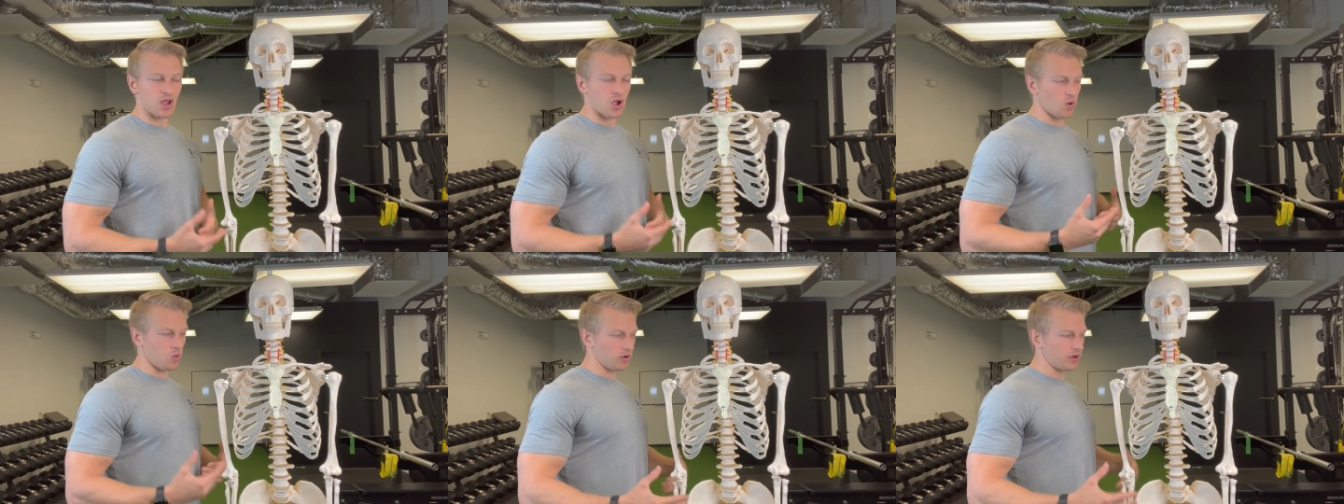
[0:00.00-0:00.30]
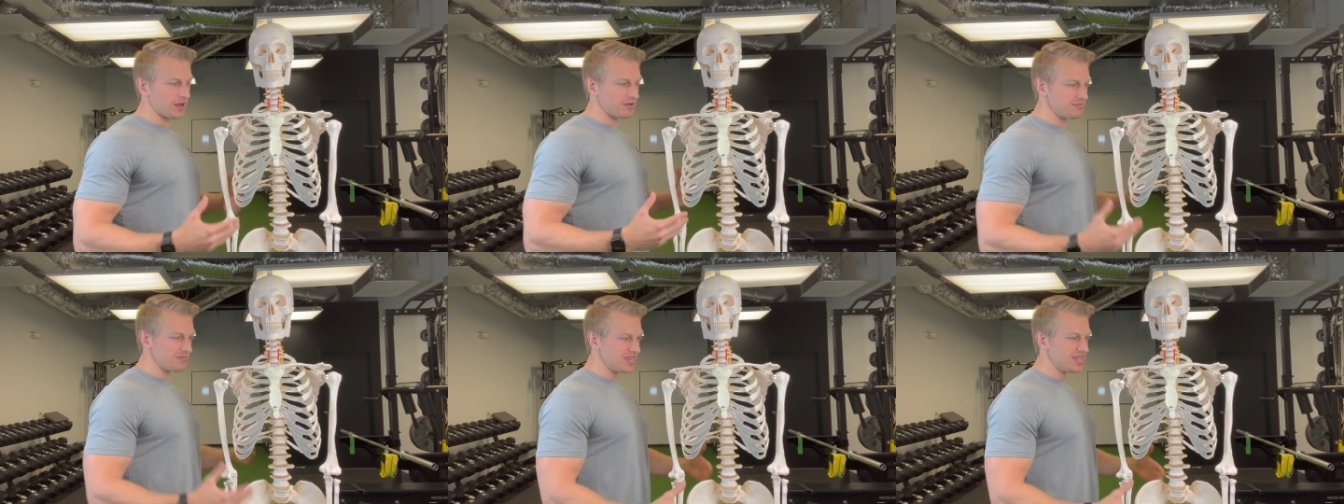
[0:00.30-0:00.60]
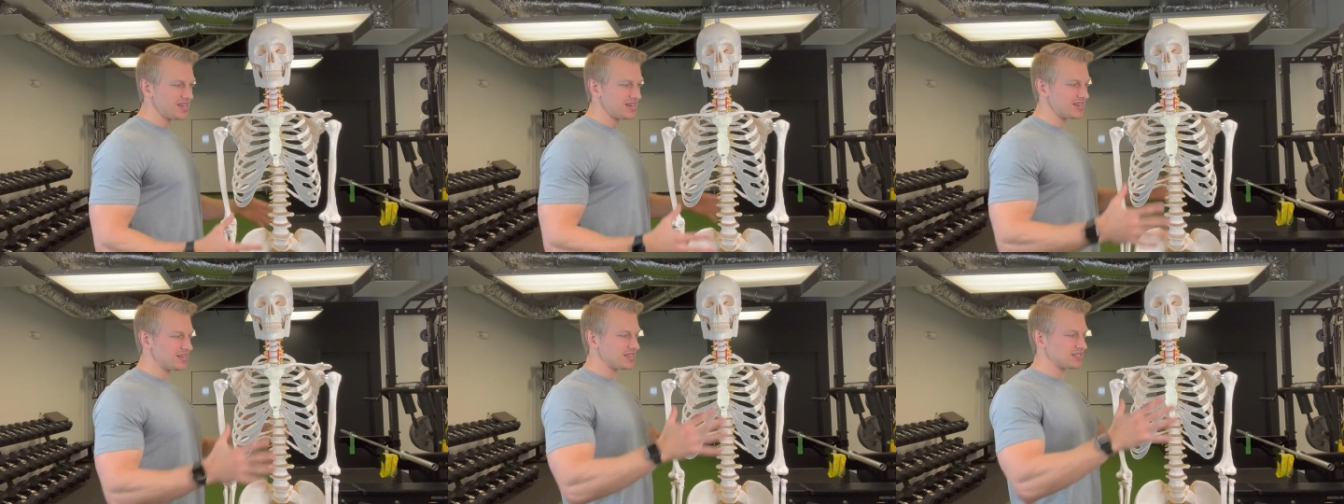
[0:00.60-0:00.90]
What I
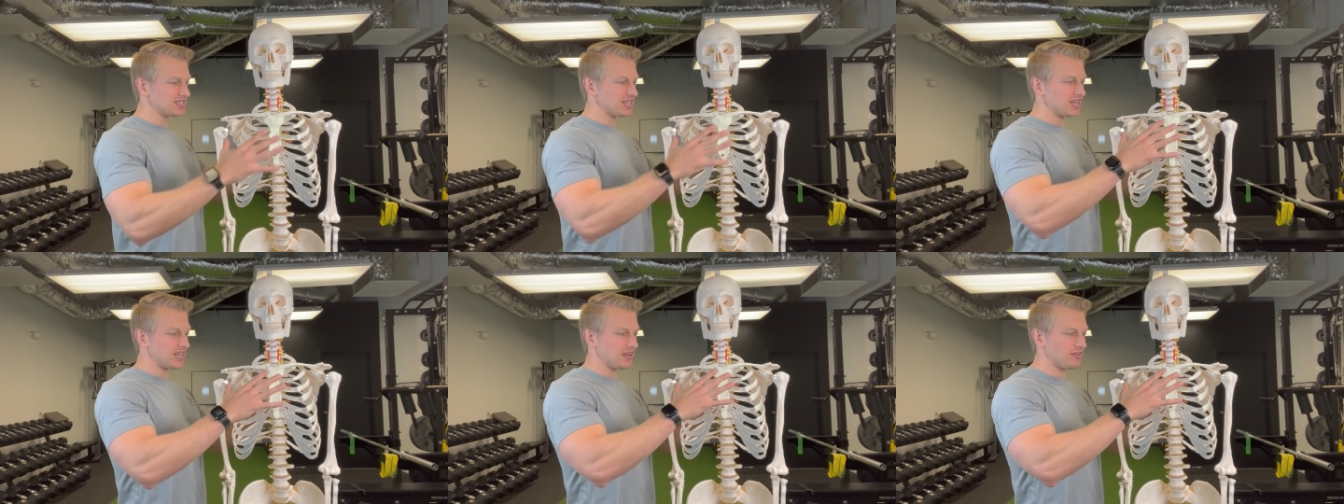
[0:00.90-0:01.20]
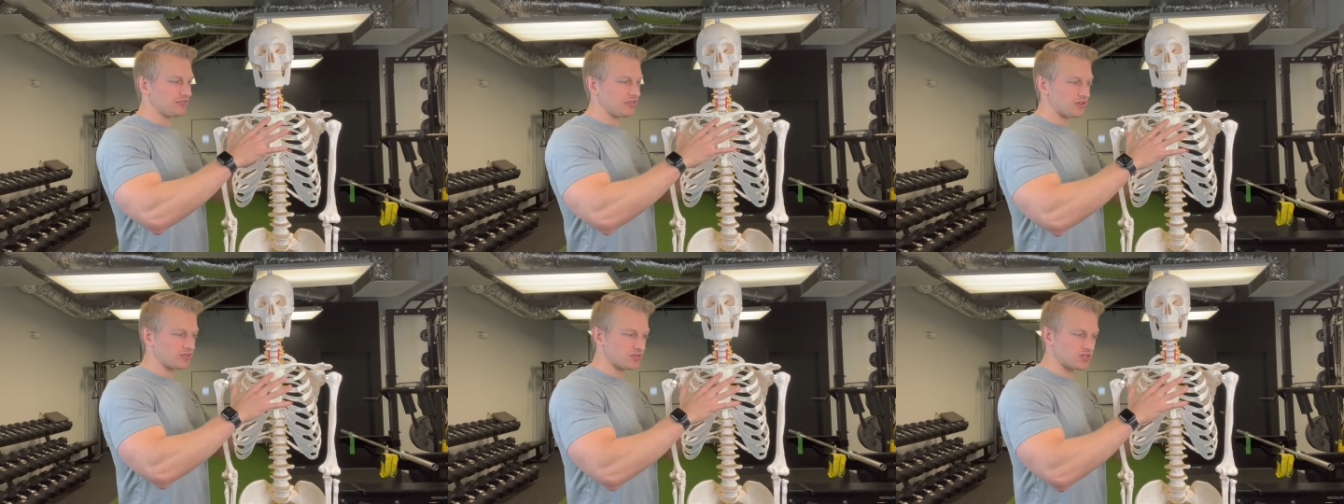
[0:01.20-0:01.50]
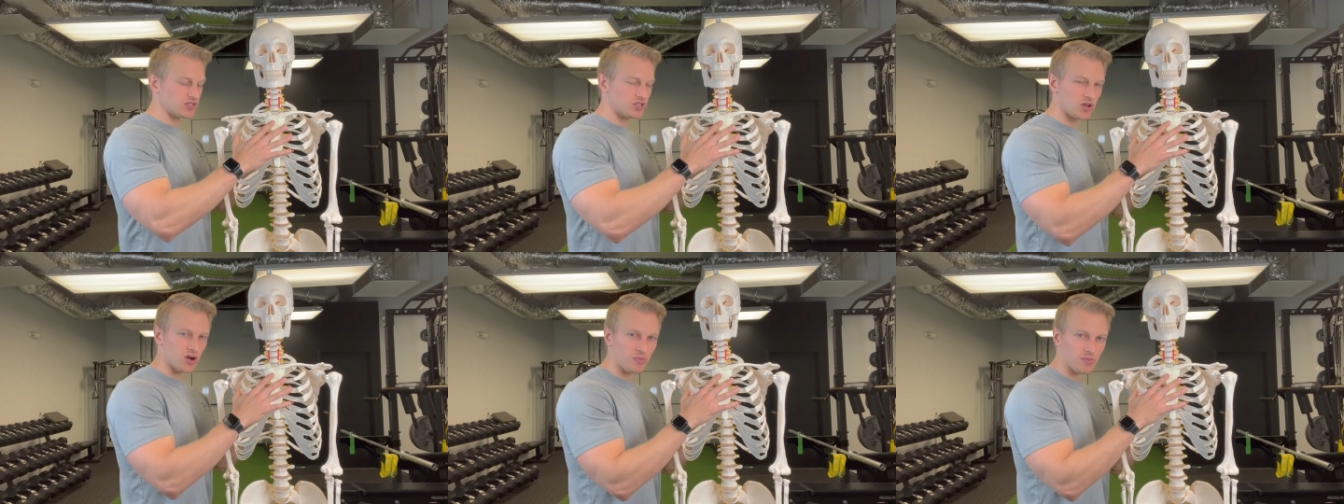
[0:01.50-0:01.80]
mean is, if there's
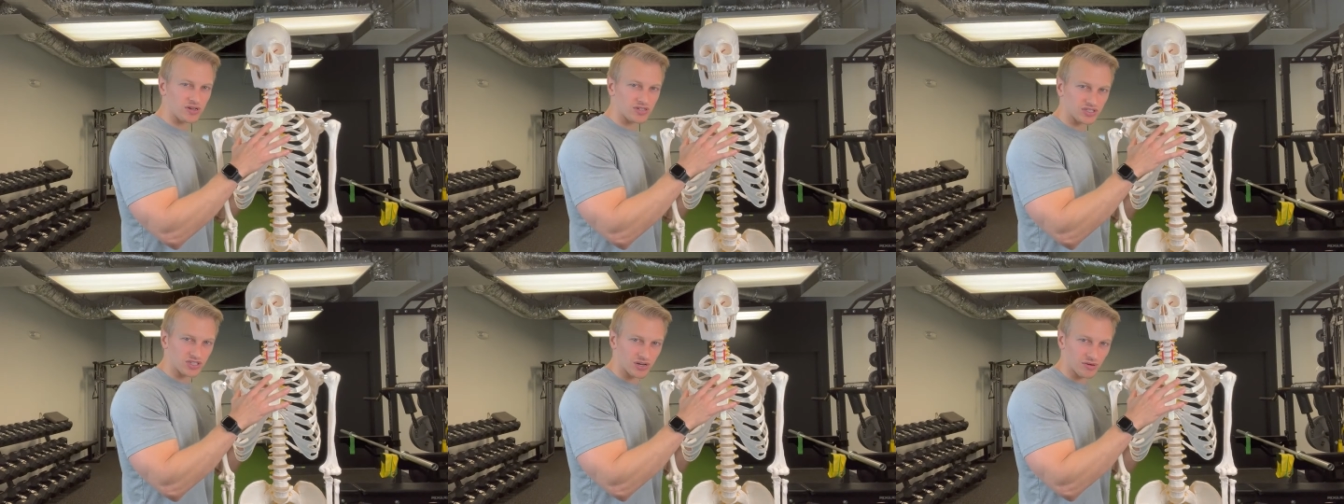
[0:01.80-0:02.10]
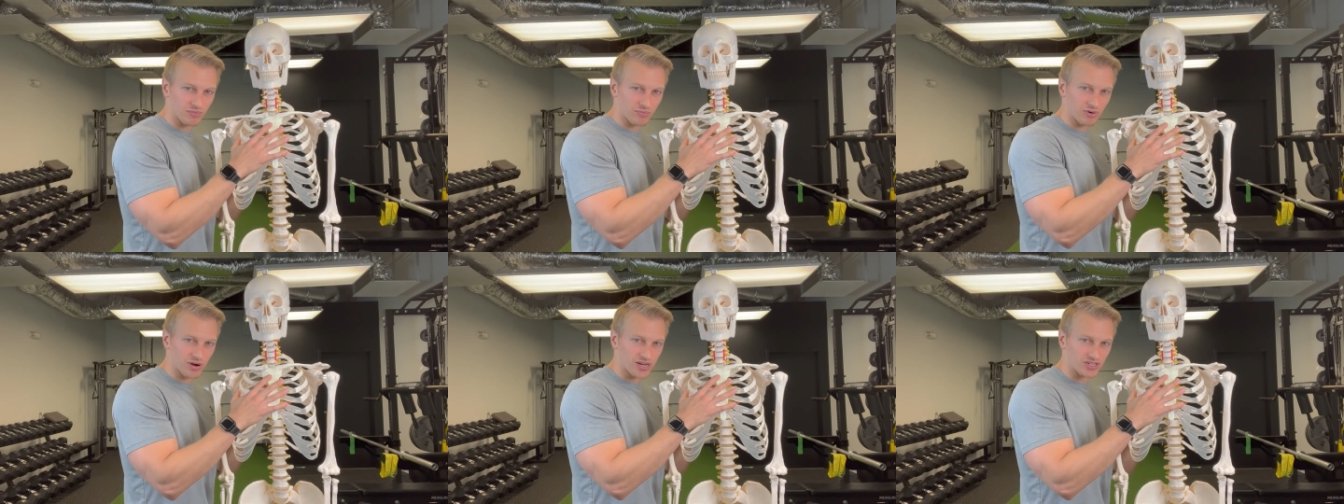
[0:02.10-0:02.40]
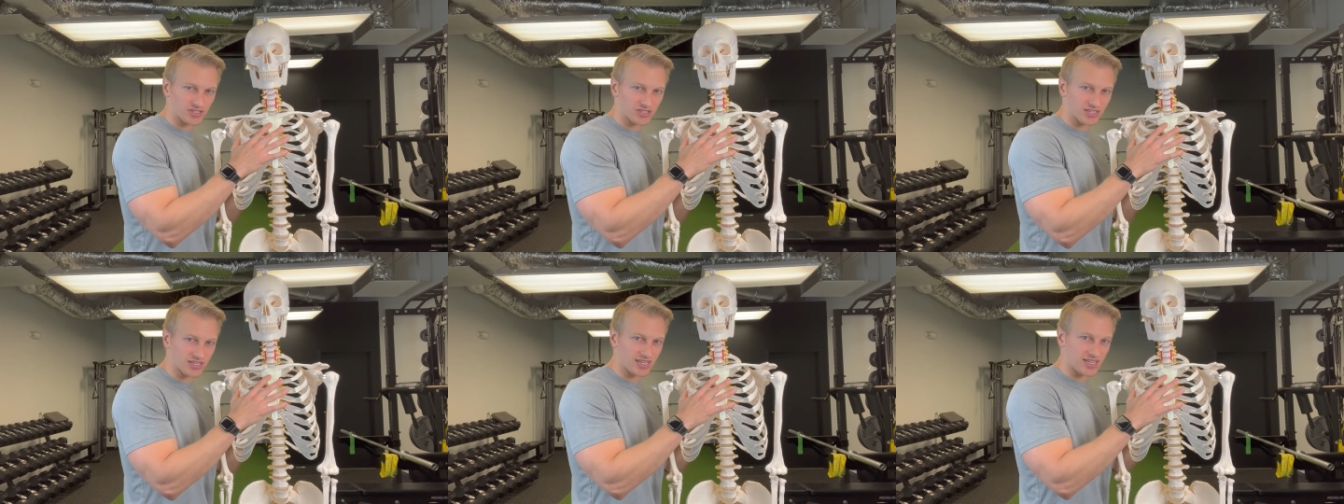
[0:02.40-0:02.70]
so much
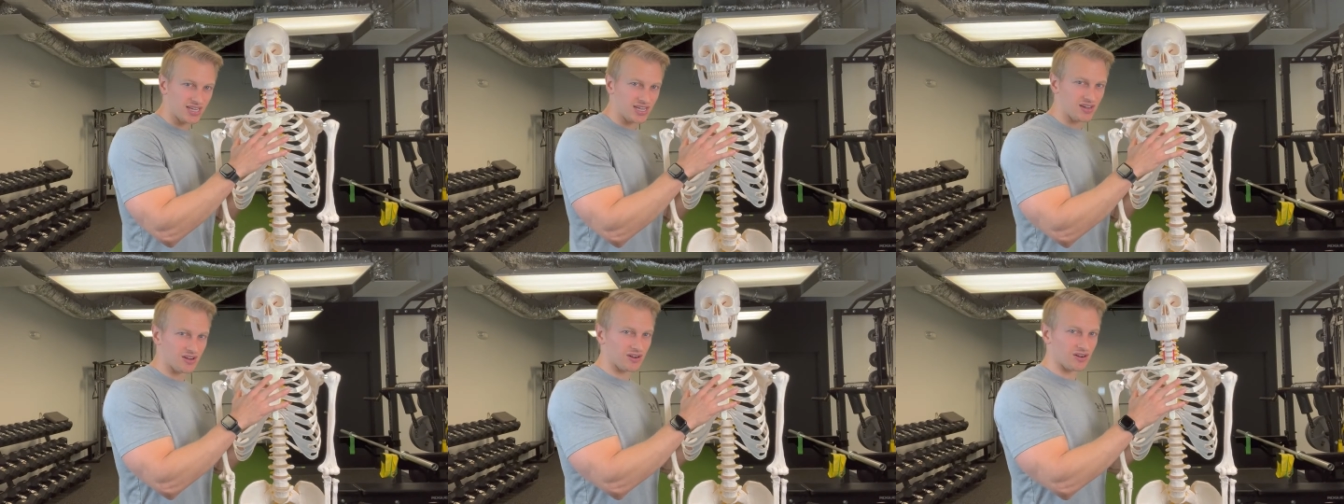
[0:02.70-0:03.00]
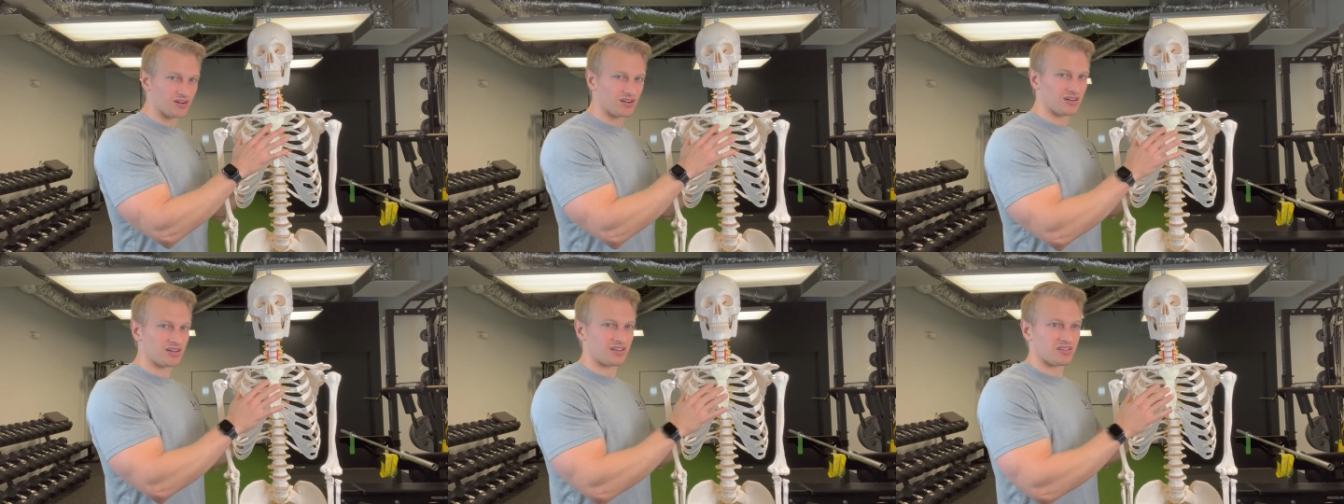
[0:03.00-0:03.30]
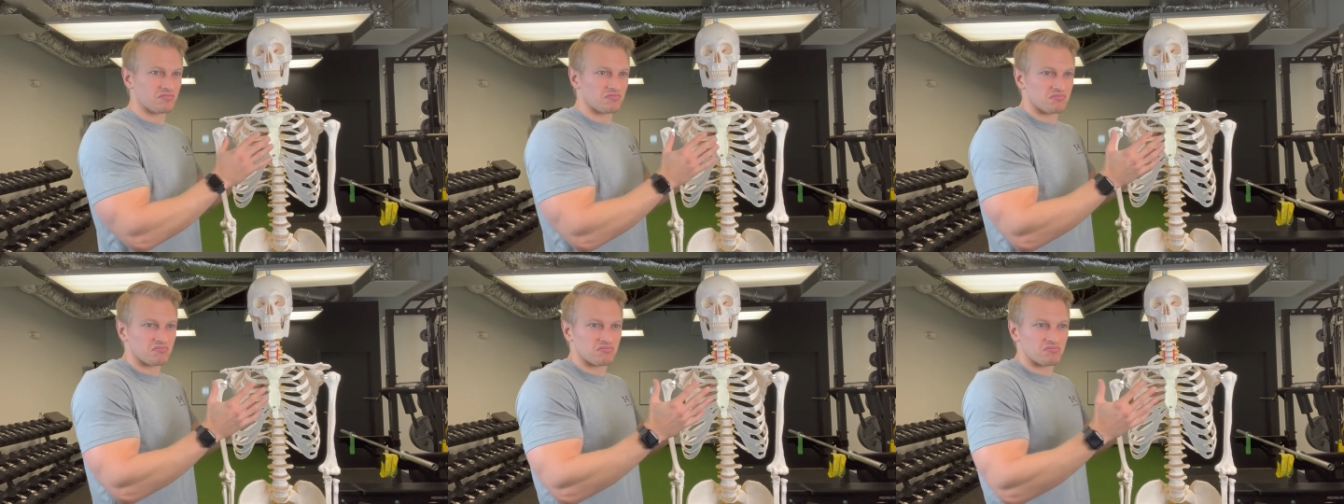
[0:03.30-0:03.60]
compression
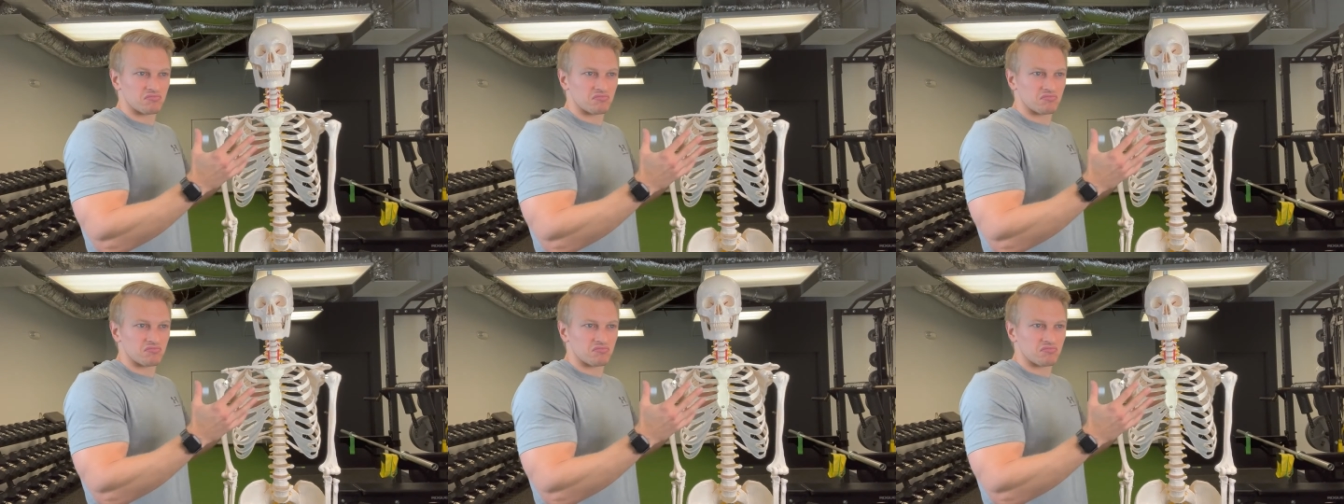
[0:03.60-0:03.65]
here,